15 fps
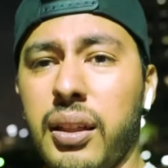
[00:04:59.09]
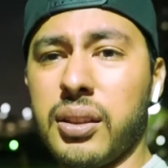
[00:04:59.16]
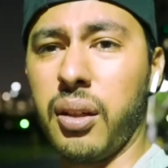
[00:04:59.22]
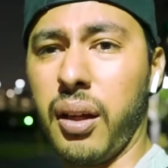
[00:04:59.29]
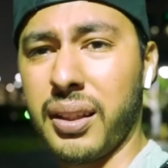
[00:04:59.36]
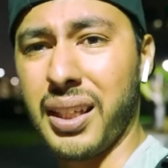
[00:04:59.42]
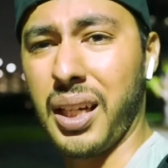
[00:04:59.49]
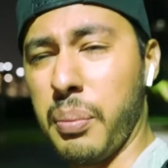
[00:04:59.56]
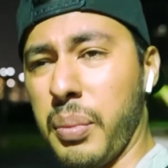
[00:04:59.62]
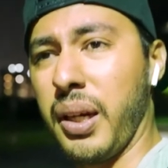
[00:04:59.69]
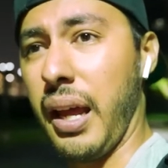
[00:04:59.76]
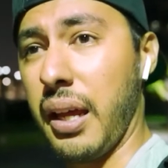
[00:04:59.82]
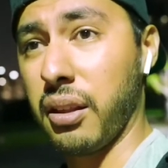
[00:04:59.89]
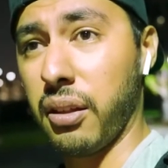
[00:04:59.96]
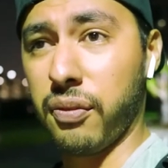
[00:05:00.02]
so I think I'm gonna
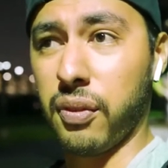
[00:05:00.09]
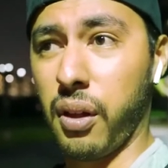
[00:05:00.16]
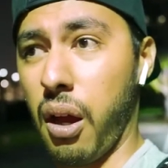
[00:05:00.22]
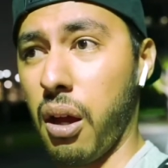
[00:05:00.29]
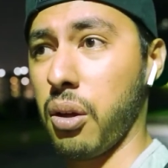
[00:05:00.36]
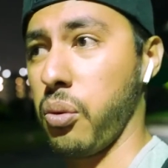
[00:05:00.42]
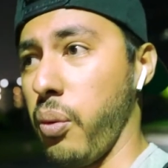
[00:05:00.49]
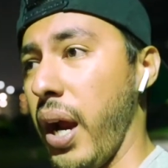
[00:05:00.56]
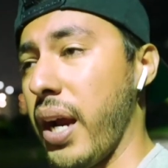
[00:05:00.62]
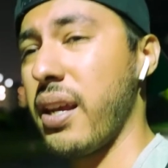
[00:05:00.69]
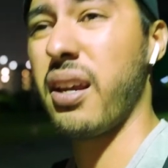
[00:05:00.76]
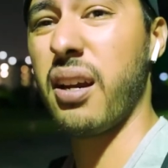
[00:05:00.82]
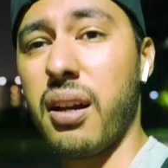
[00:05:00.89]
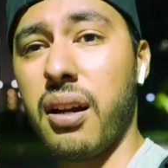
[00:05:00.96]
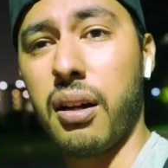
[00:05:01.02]
end the vlog right
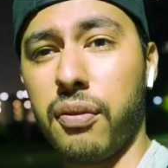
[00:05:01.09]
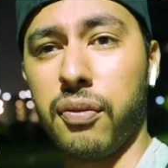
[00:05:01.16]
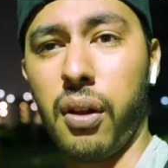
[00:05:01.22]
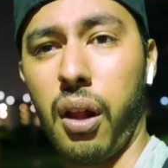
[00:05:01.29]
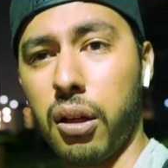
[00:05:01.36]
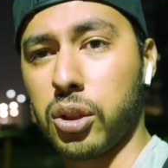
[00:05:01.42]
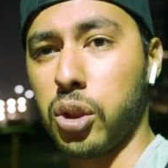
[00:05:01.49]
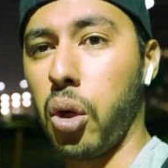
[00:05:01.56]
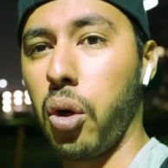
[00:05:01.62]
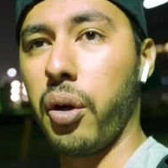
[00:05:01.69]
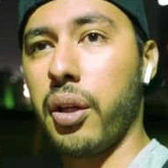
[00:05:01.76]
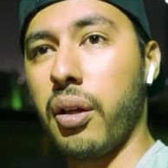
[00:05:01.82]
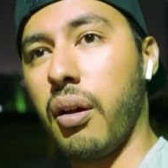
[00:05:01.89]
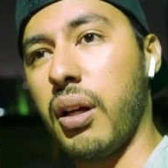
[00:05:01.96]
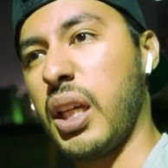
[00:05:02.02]
here, a vlog
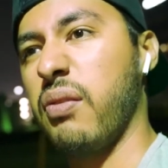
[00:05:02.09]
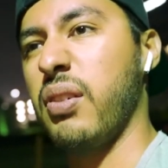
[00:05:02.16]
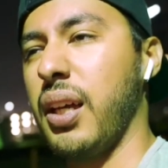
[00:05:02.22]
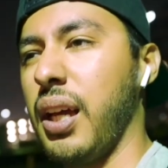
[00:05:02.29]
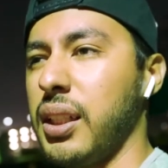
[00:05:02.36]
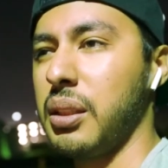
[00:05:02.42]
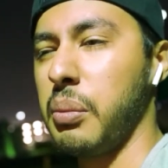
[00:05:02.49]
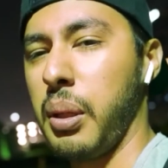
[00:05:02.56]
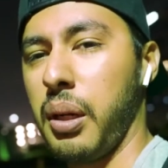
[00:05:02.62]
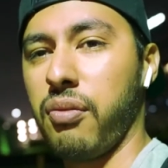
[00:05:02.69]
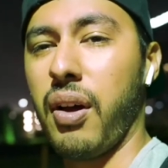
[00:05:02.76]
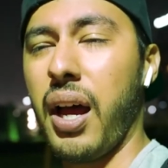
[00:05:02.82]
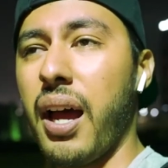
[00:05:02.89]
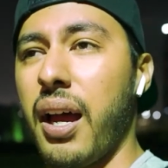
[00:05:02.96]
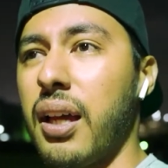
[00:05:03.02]
tutorial. I'll give you guys some
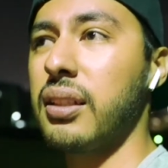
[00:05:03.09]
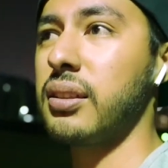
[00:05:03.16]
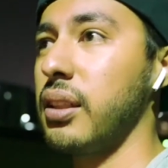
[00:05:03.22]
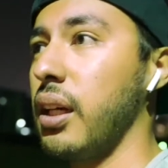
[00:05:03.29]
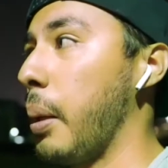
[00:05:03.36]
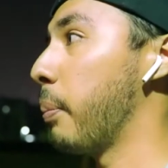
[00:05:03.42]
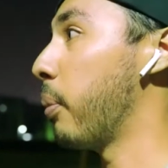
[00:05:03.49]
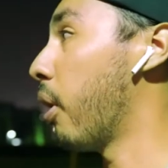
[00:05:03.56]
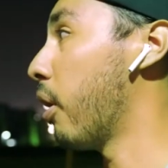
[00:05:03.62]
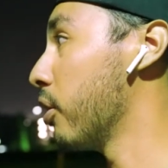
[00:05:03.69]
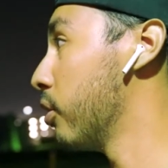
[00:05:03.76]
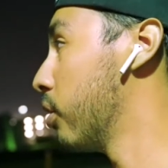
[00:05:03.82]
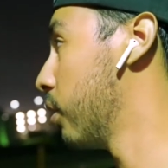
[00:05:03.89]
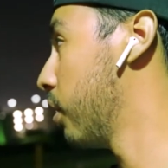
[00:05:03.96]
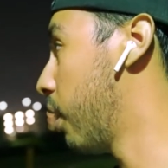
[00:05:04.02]
advice. I brought
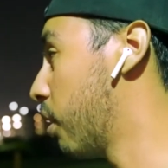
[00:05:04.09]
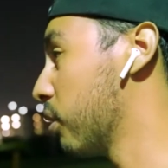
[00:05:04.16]
you along